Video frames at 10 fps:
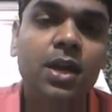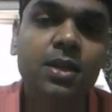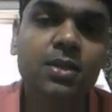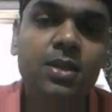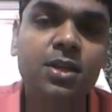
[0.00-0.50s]

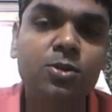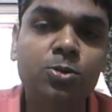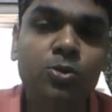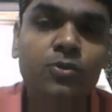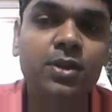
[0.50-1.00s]
anything to
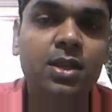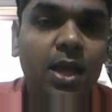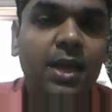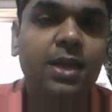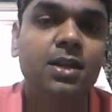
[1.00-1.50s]
do with
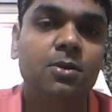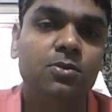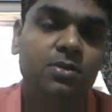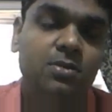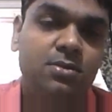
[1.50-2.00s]
lying down.
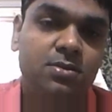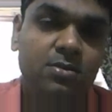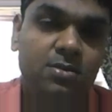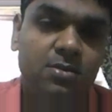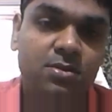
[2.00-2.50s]

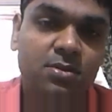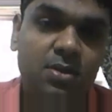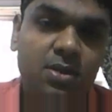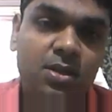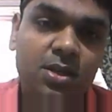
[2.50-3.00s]

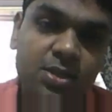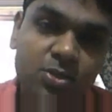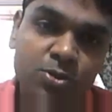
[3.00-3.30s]
It is